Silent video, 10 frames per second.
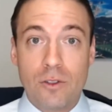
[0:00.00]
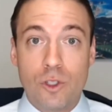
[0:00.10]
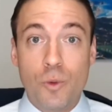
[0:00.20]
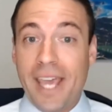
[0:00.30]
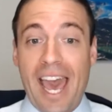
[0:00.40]

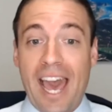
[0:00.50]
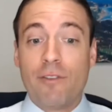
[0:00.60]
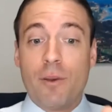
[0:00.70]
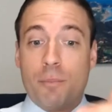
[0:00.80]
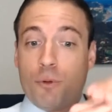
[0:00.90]
Do we have
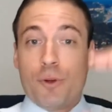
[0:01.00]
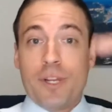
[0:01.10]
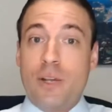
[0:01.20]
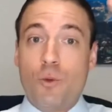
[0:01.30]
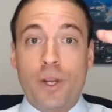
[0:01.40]
a
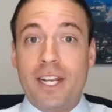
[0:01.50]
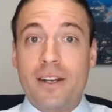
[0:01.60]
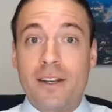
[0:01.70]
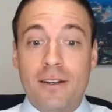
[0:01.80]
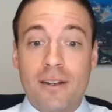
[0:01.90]

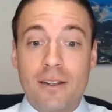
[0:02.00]
pre-written